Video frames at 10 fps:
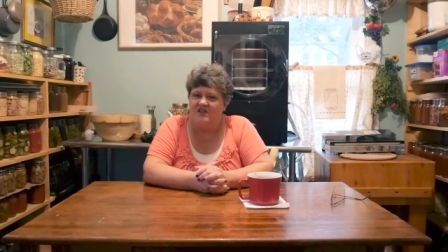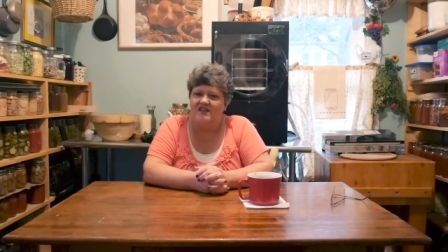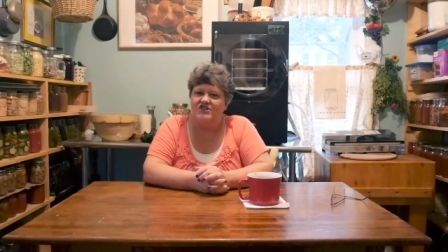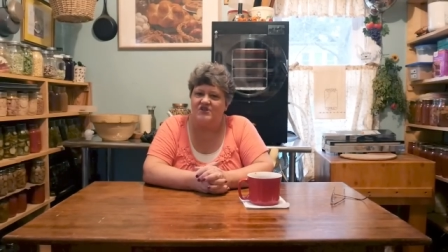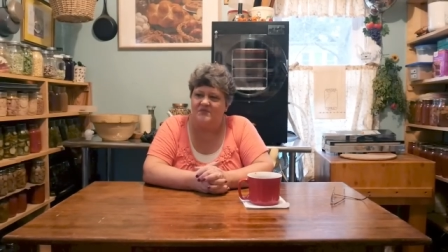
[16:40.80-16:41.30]

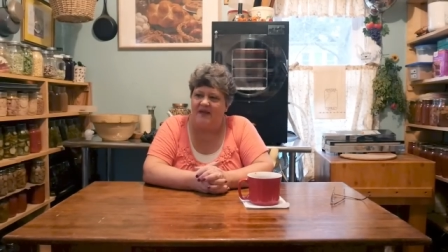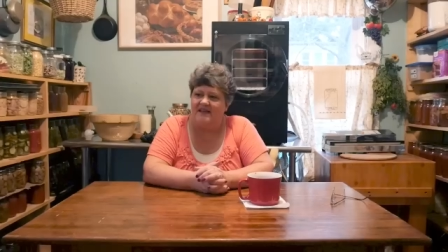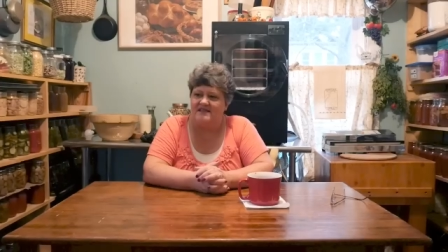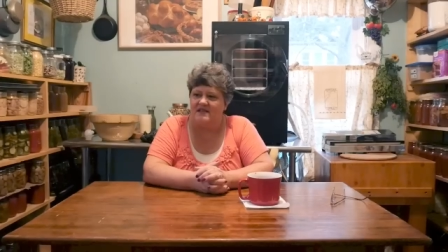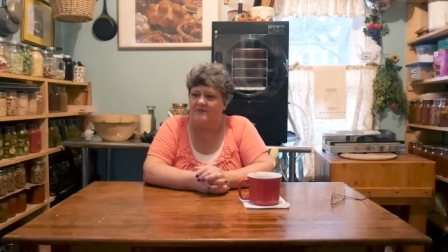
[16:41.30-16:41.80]
really should
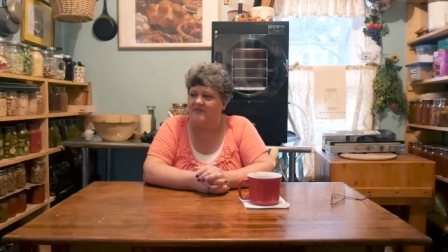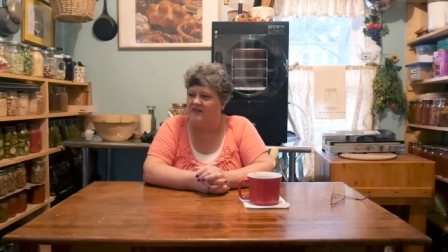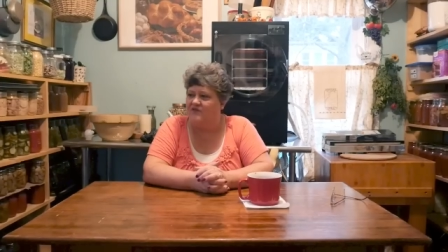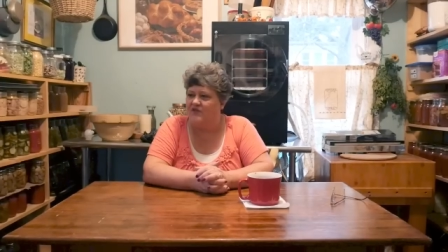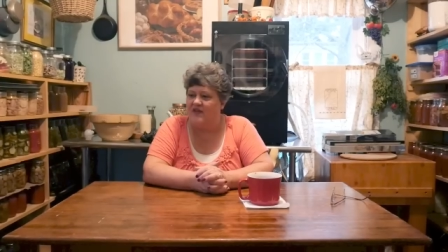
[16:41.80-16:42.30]
paint
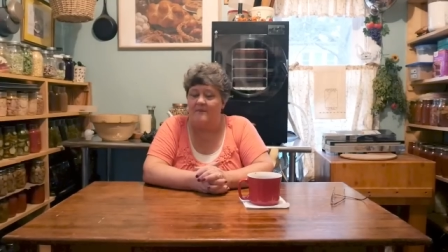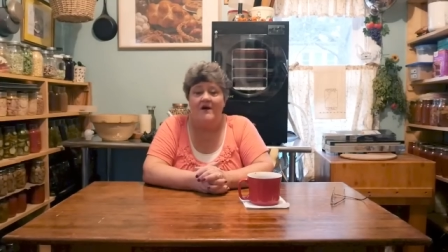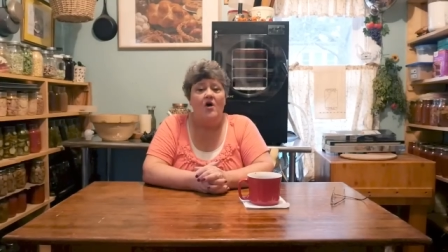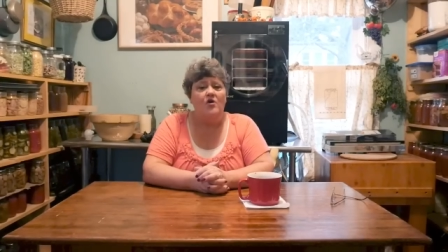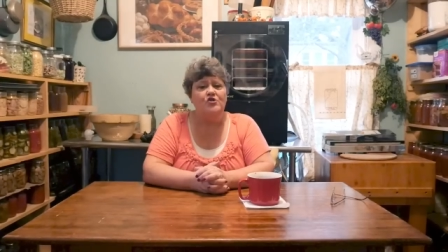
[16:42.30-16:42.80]
something for them
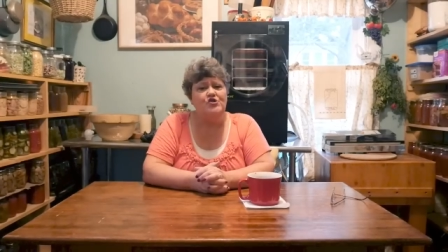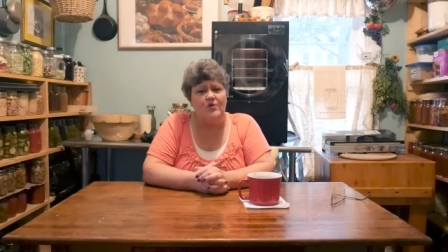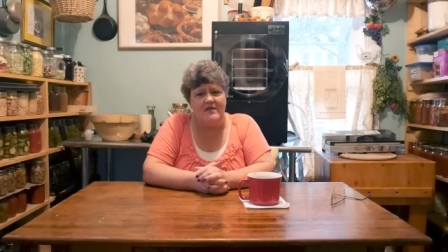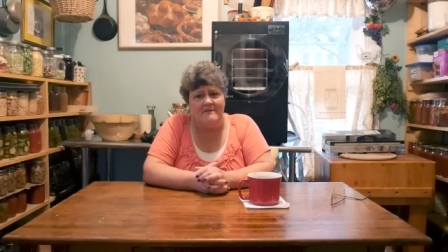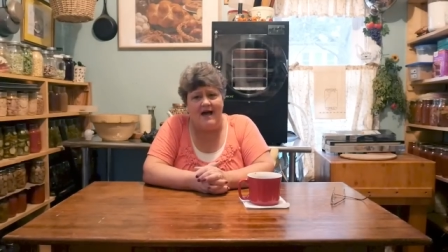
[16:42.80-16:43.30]
or
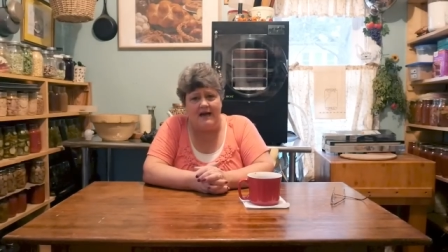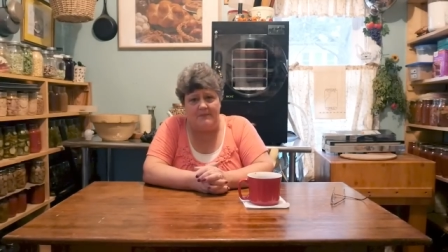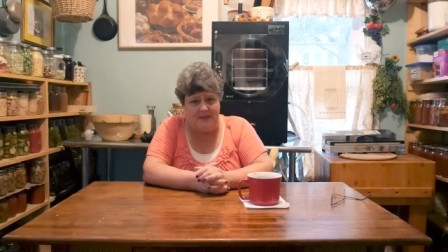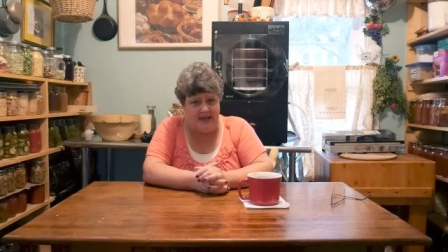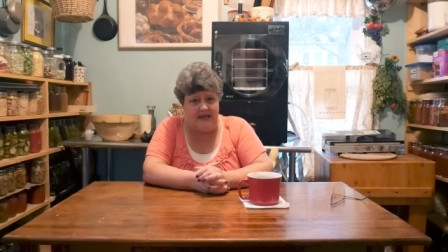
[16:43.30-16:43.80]
show them how to
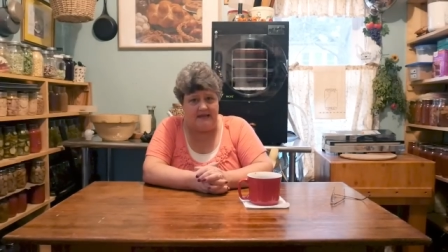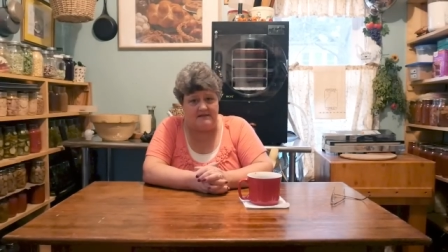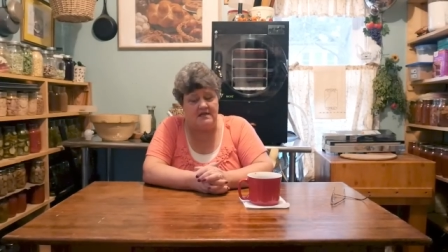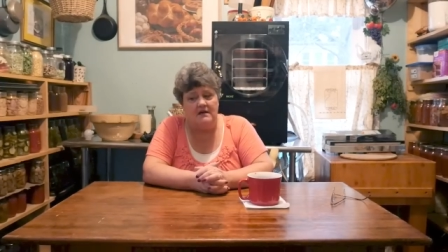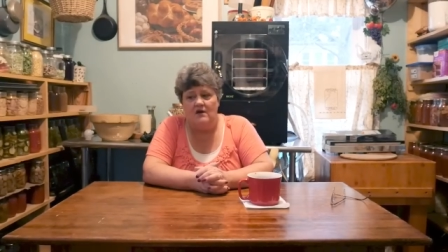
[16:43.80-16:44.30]

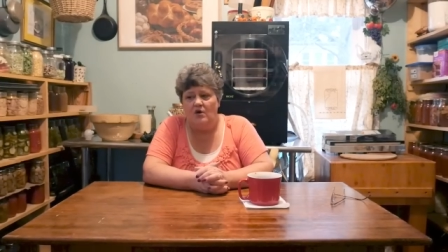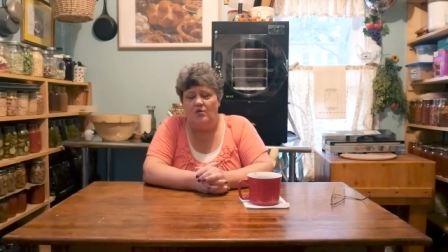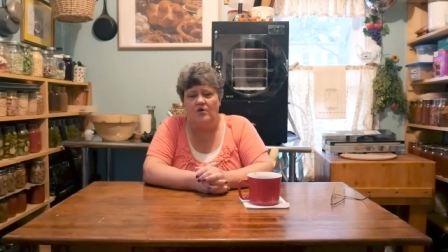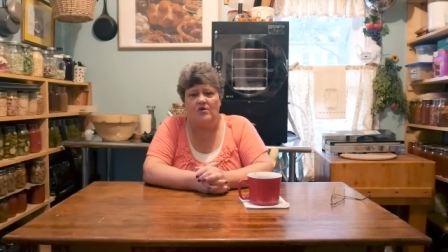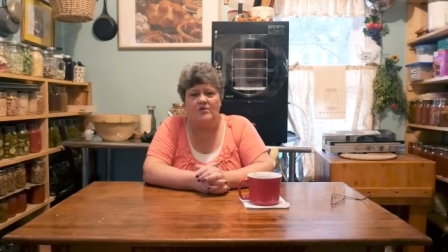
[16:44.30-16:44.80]
paint,
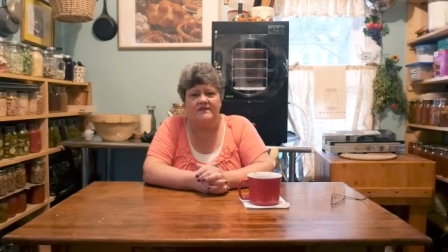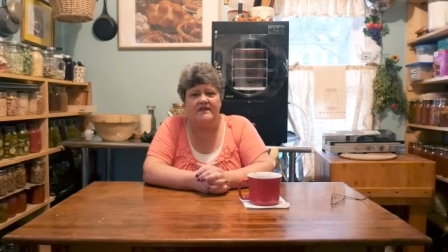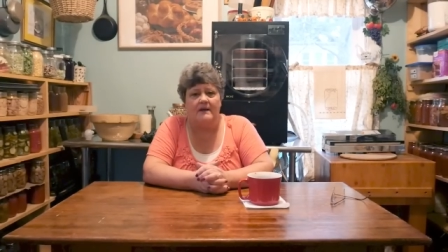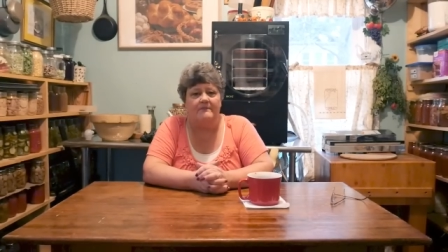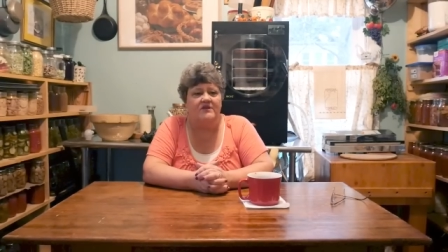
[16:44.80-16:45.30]
work with
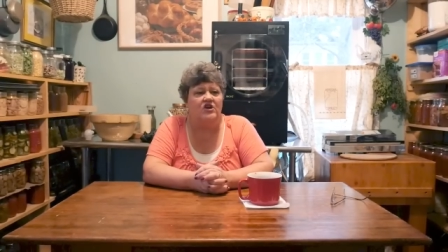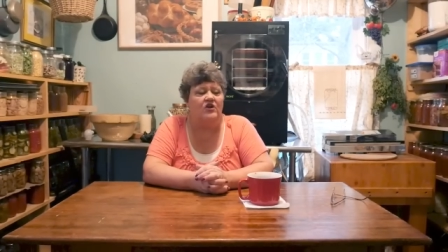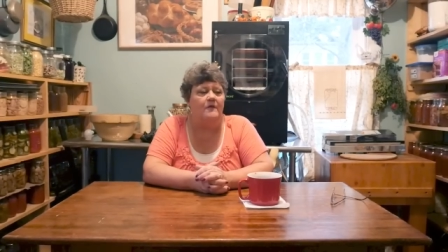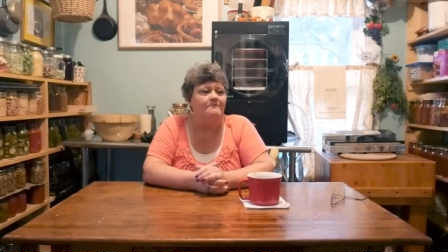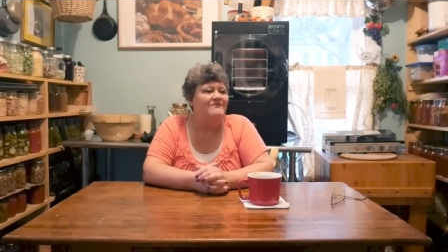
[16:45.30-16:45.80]
them, you
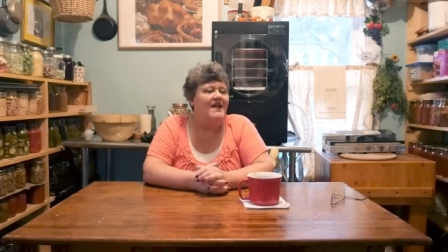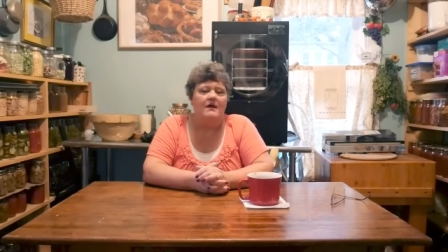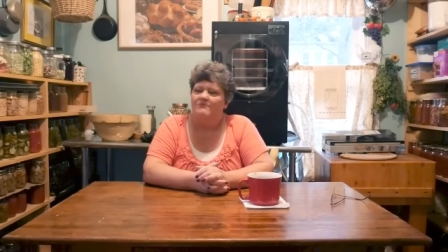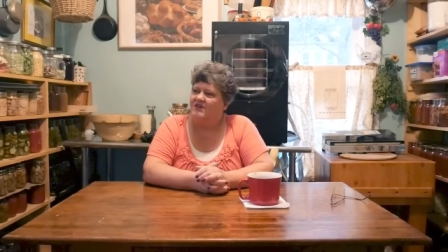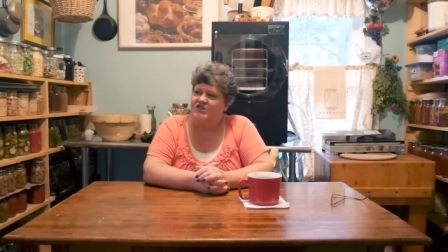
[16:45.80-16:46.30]
know.
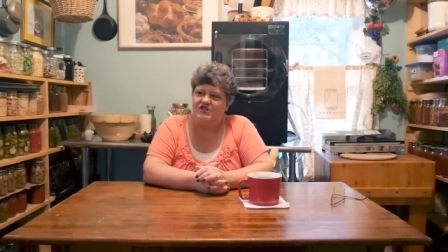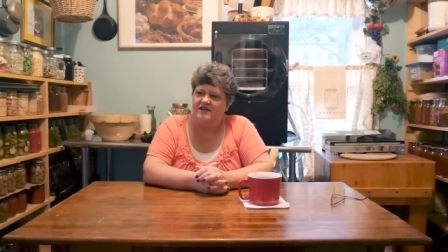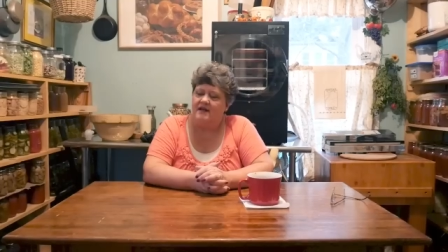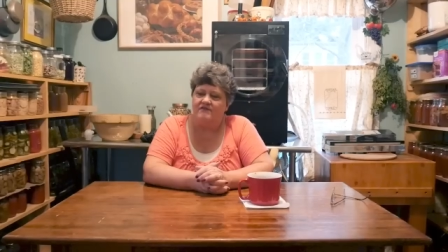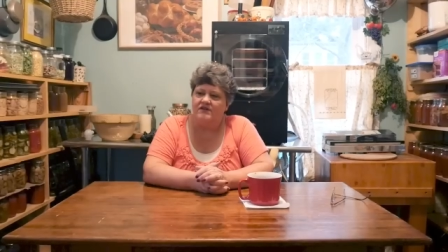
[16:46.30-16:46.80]
But
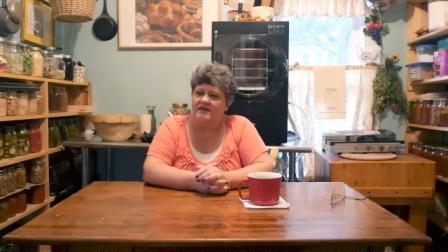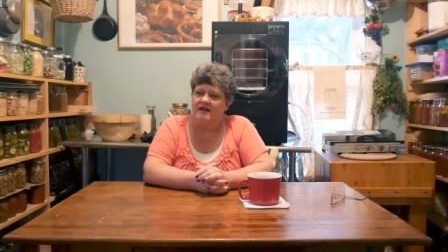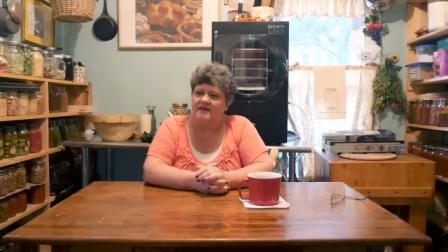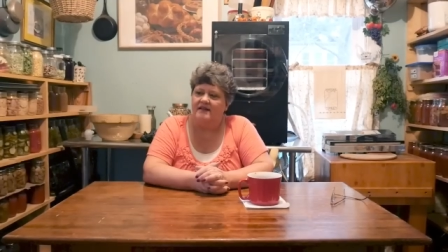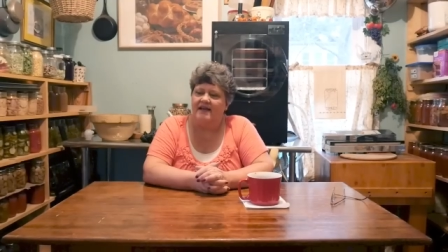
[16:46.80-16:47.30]
she never did.